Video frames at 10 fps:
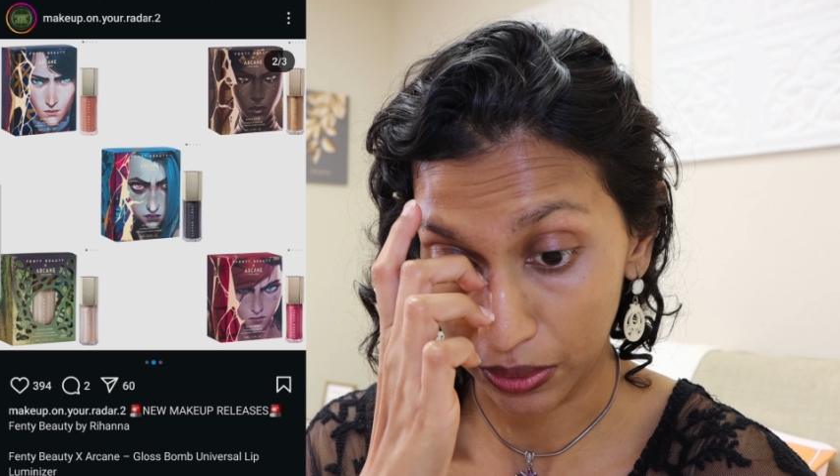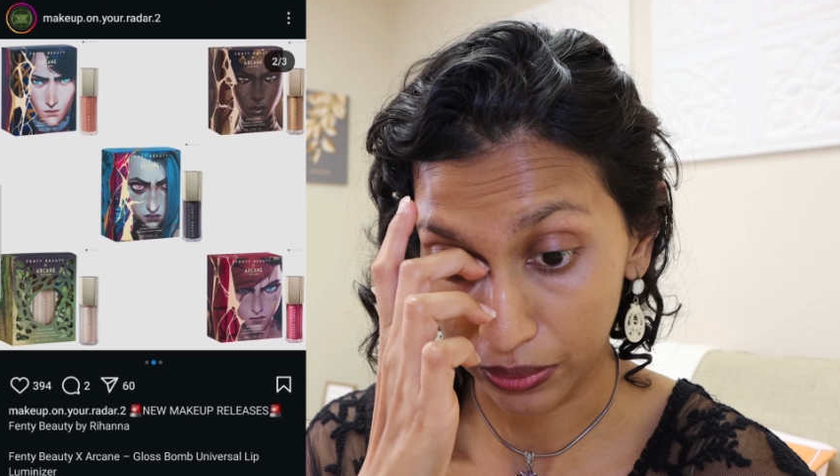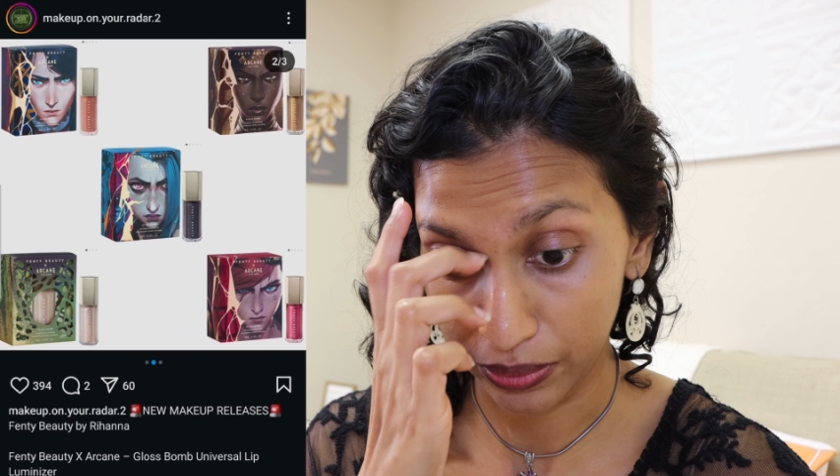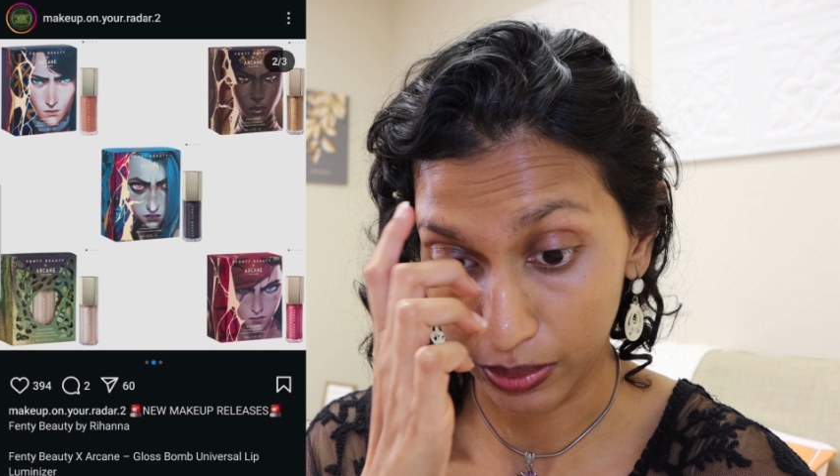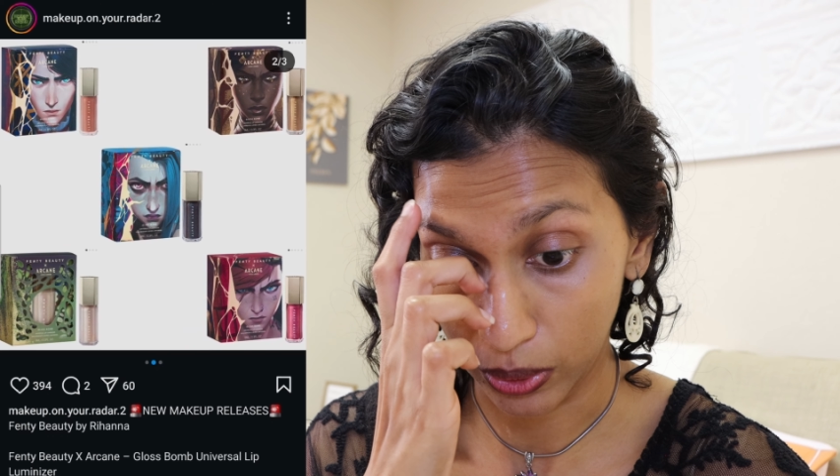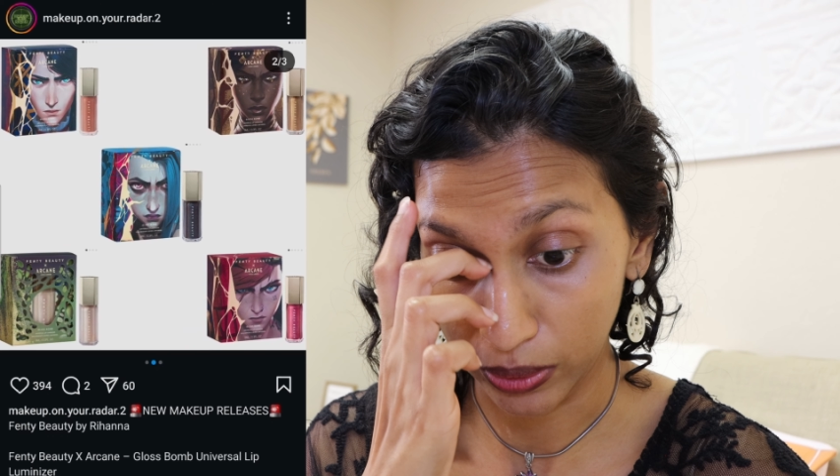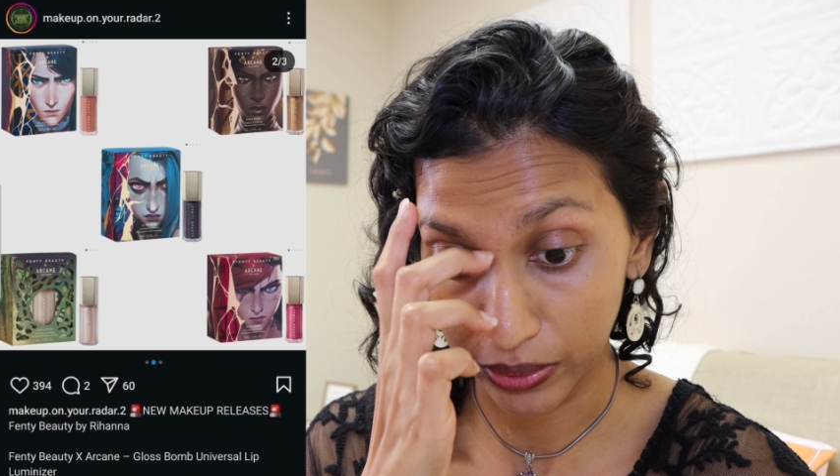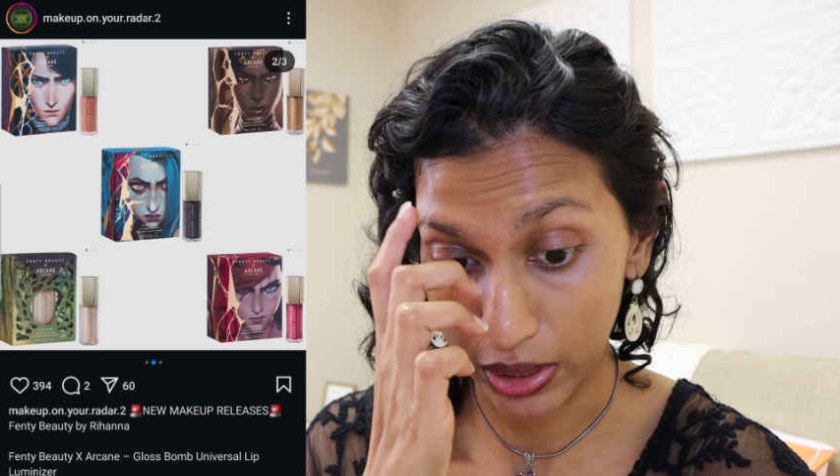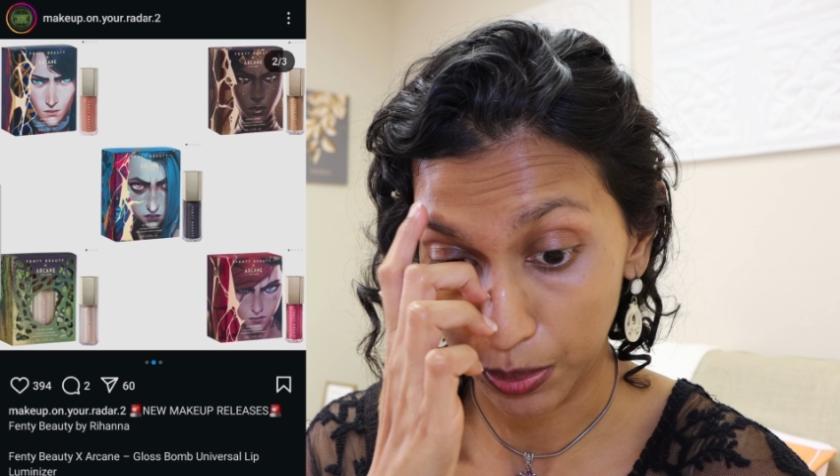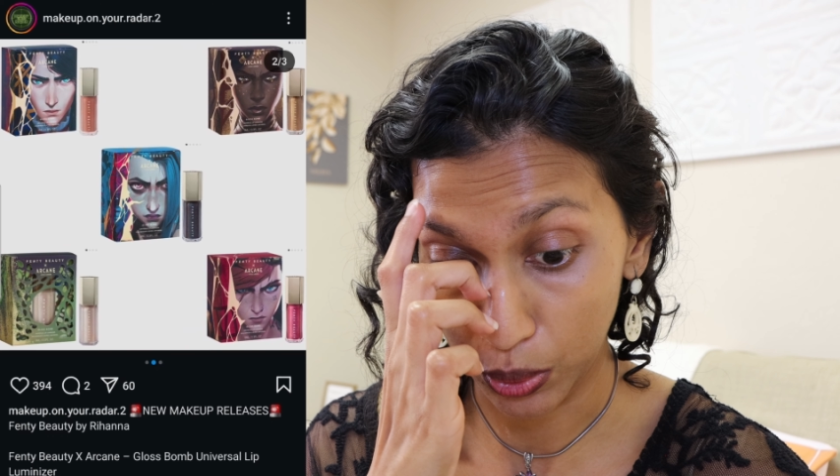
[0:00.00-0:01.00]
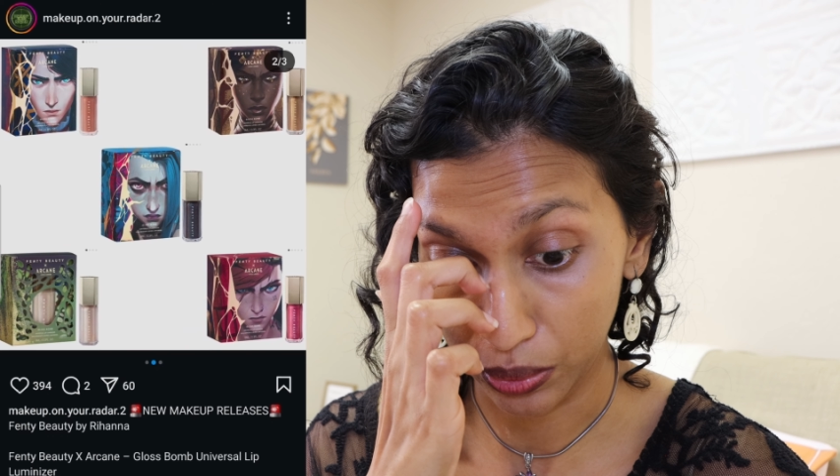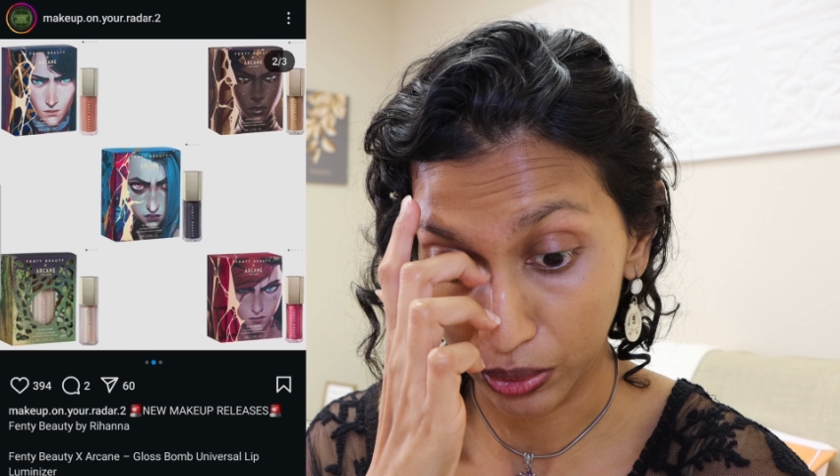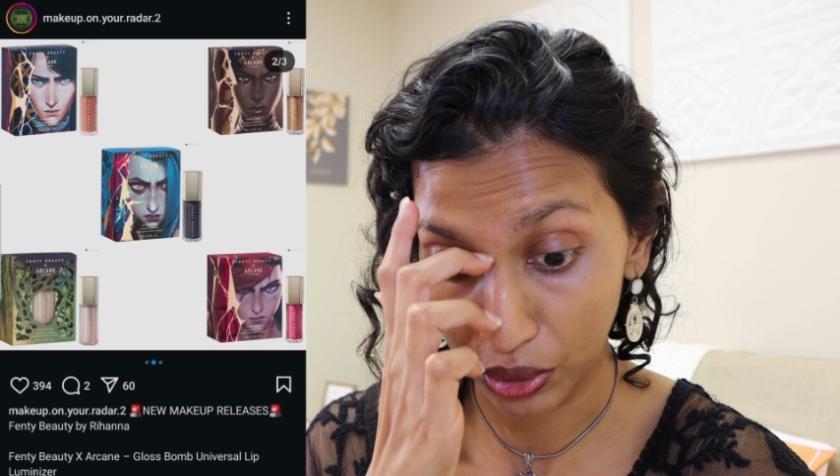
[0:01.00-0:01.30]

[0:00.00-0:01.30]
at all of these beautiful